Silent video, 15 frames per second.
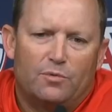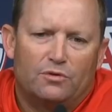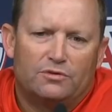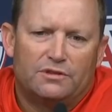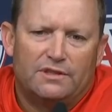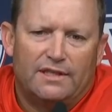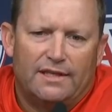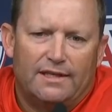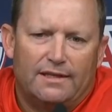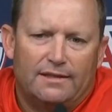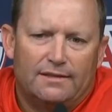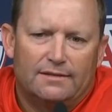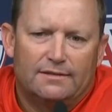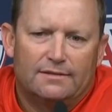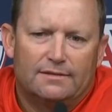
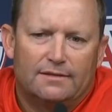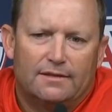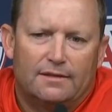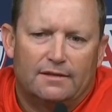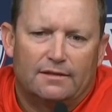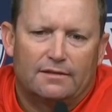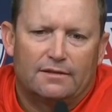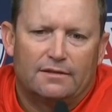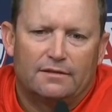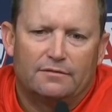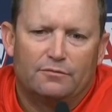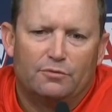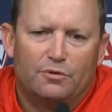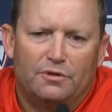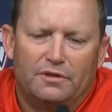Boissiere, uh, can
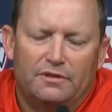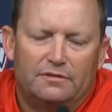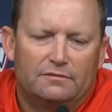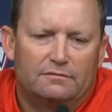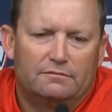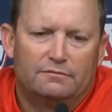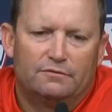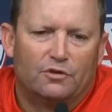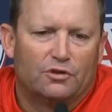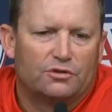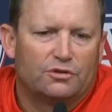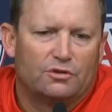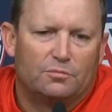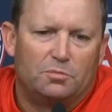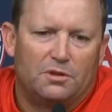really
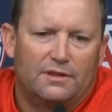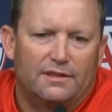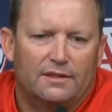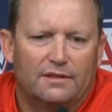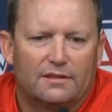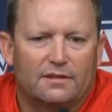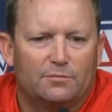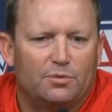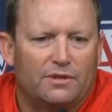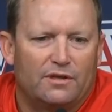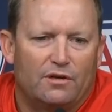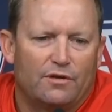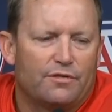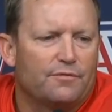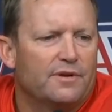versatile player, can play
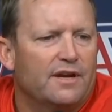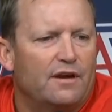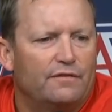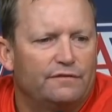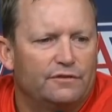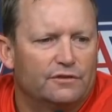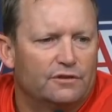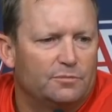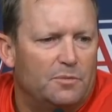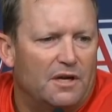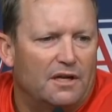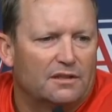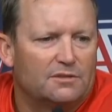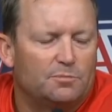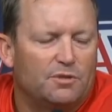all three outfield
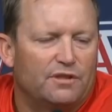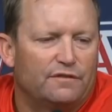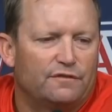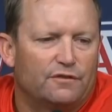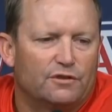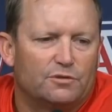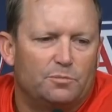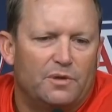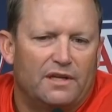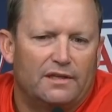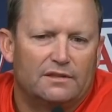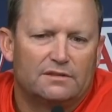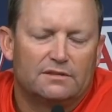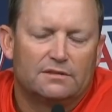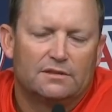spots, play first
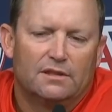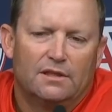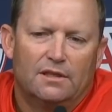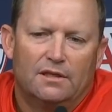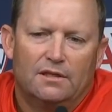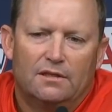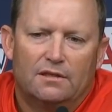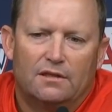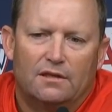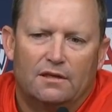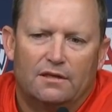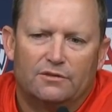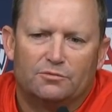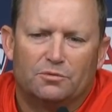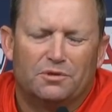base. Uh,
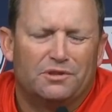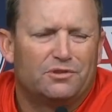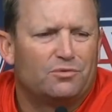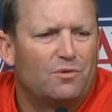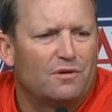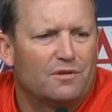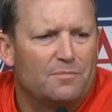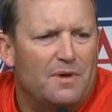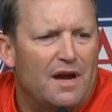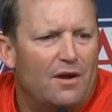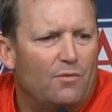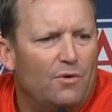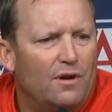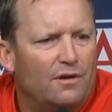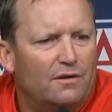has really swung the
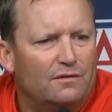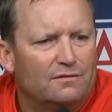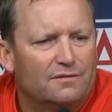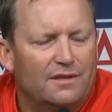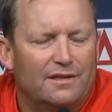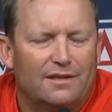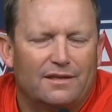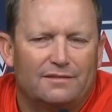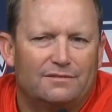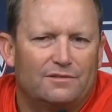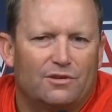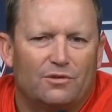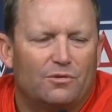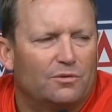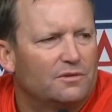bat well. I, I,
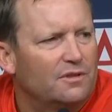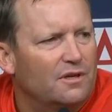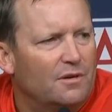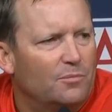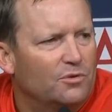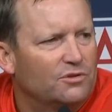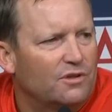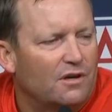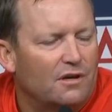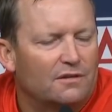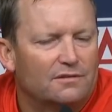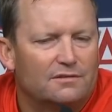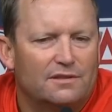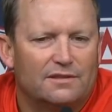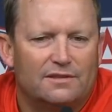don't know what the numbers are.
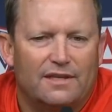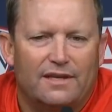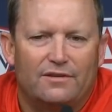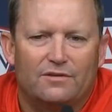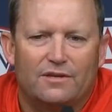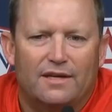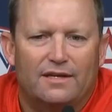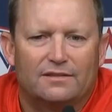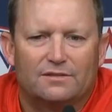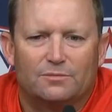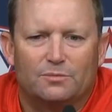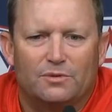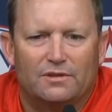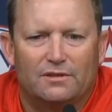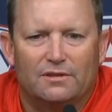I think Daniel has
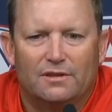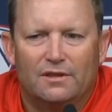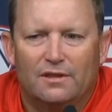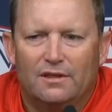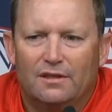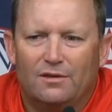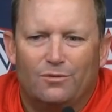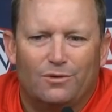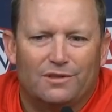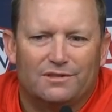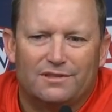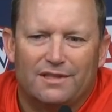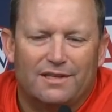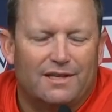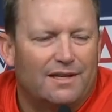them, but I want to
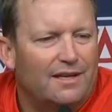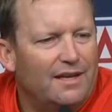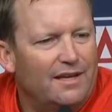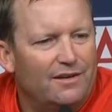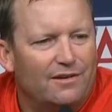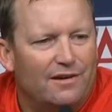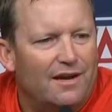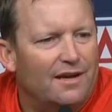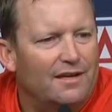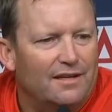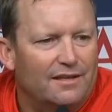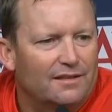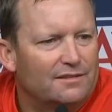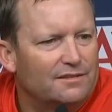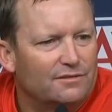say he had eight or nine
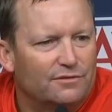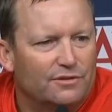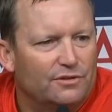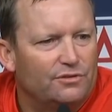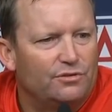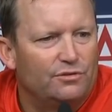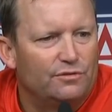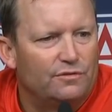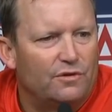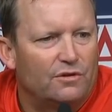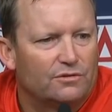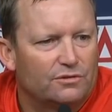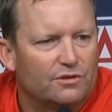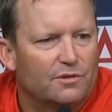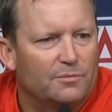hits over the two
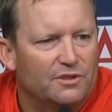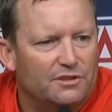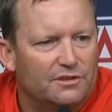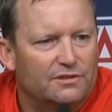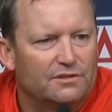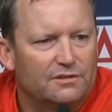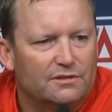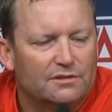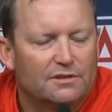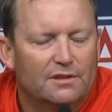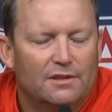fall scrimmages,